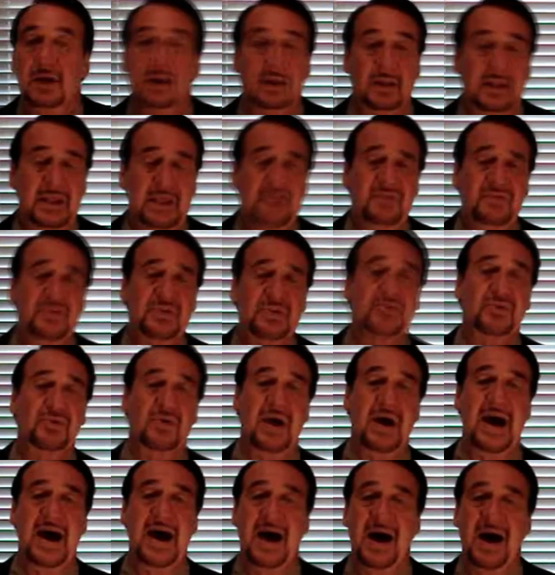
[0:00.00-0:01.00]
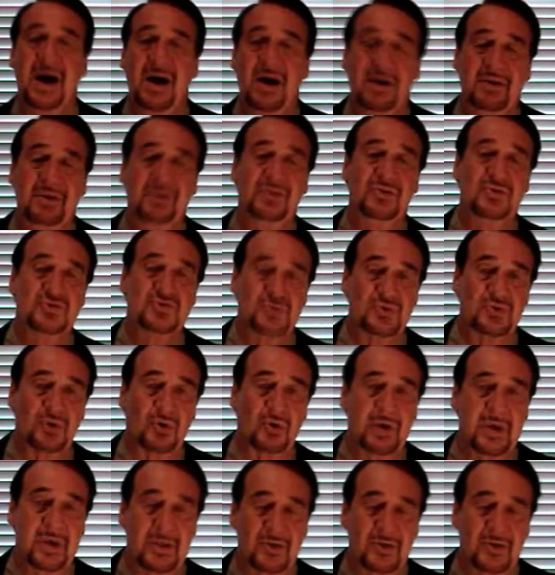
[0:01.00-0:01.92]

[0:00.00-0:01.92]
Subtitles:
Leave your crown, your jewelry,